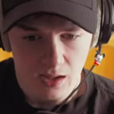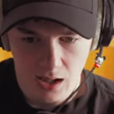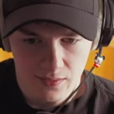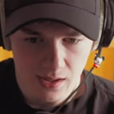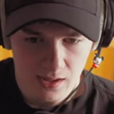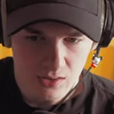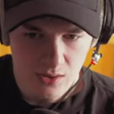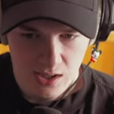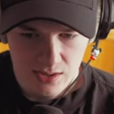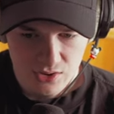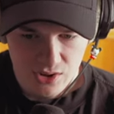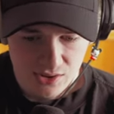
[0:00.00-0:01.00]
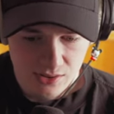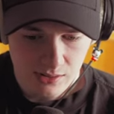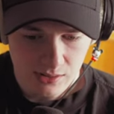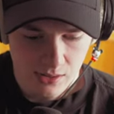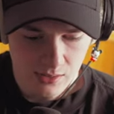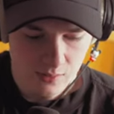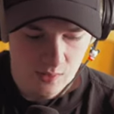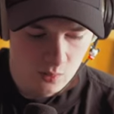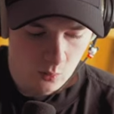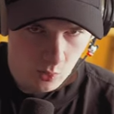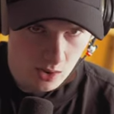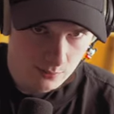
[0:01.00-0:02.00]
And then you kind of just use
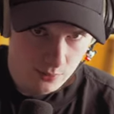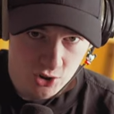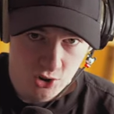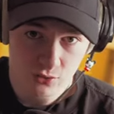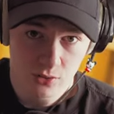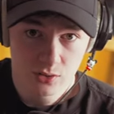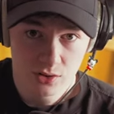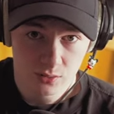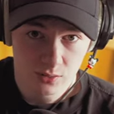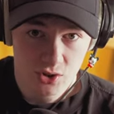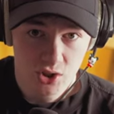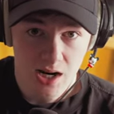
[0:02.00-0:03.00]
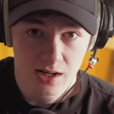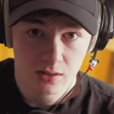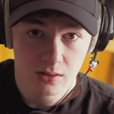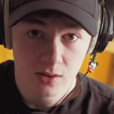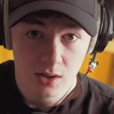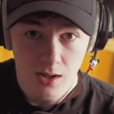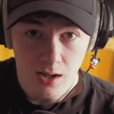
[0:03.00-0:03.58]
one brush stroke to do the shadow,